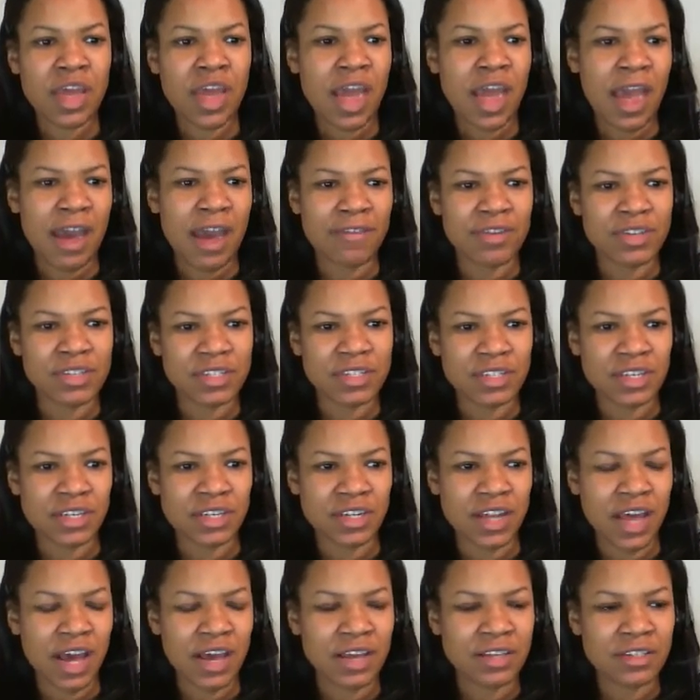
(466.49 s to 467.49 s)
Avitts did
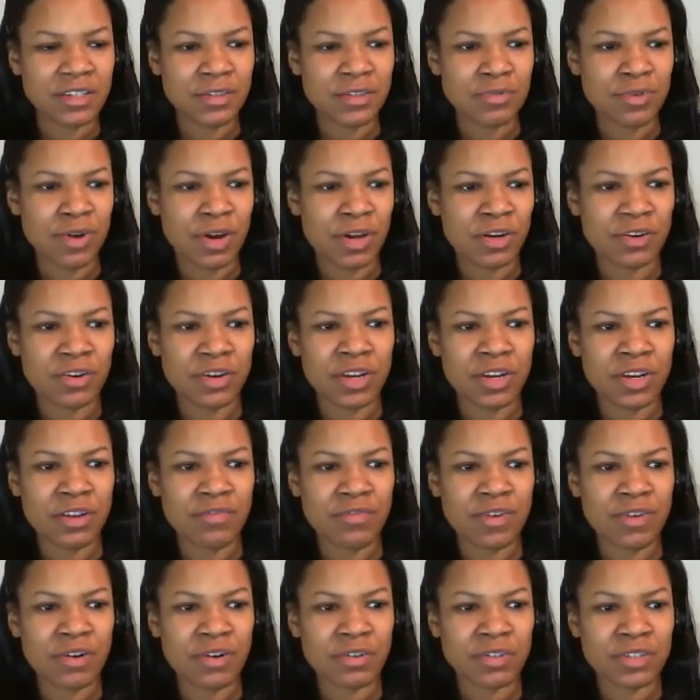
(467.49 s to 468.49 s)
not sue under any
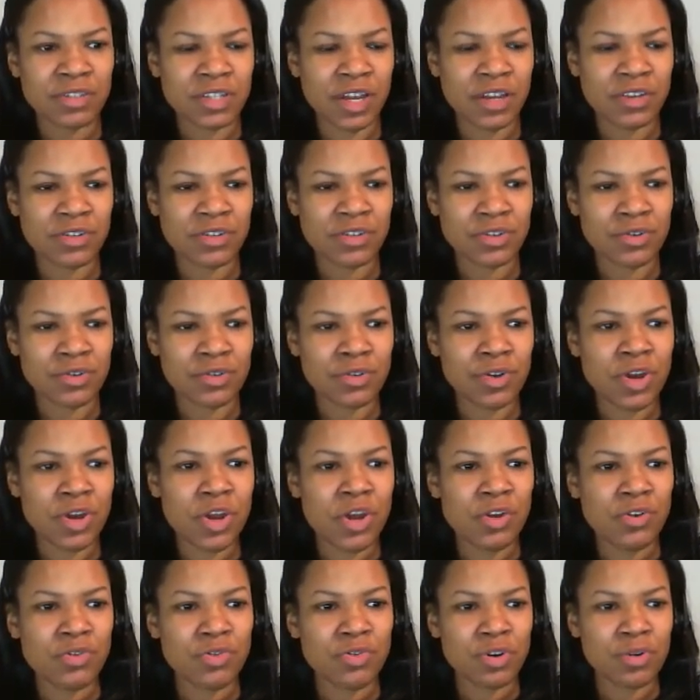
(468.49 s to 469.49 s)
federal statute,
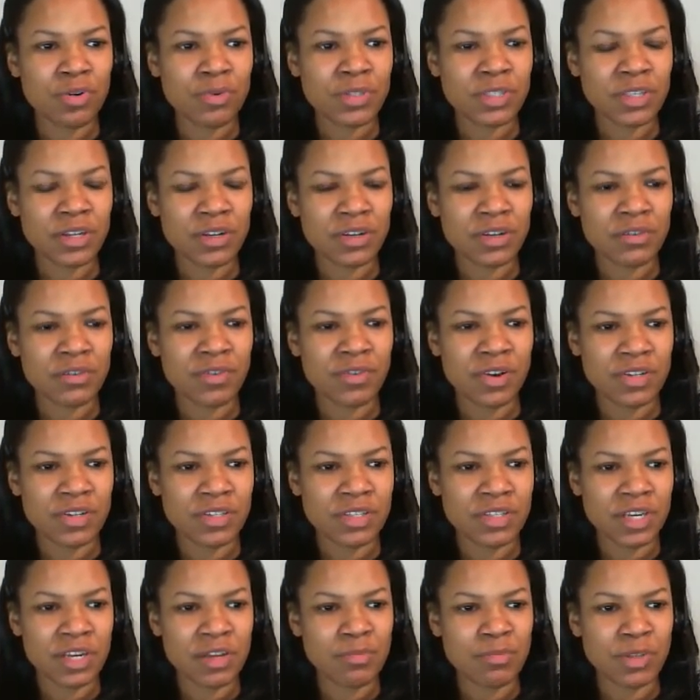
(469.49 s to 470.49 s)
nor was there
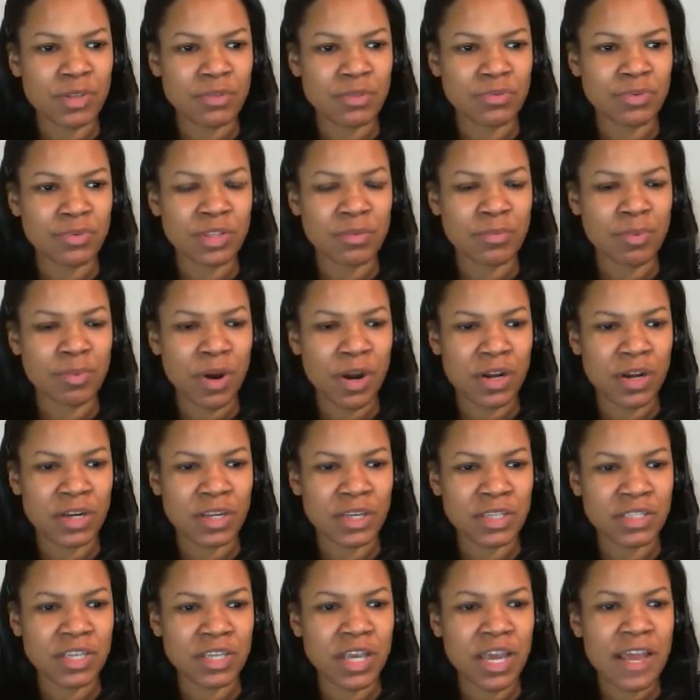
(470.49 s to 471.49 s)
diversity between the
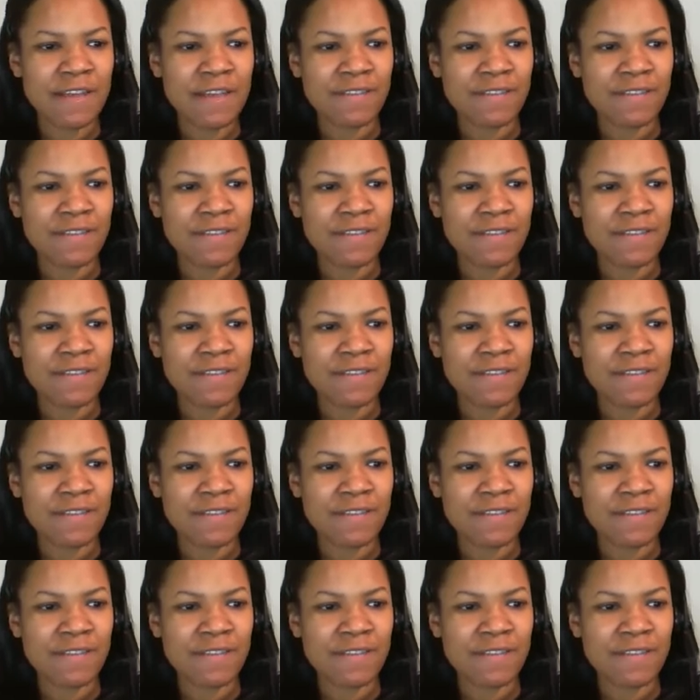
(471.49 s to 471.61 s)
parties.